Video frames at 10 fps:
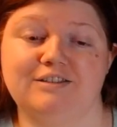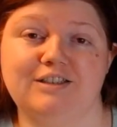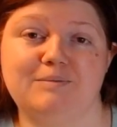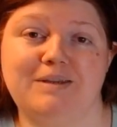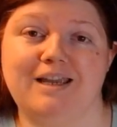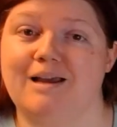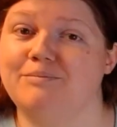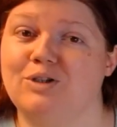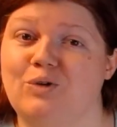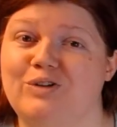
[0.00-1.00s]
look at me, I'm
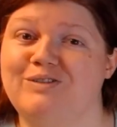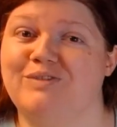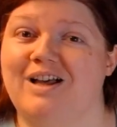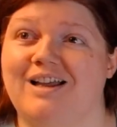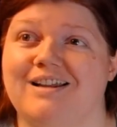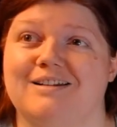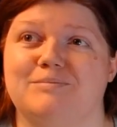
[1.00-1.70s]
totally fine.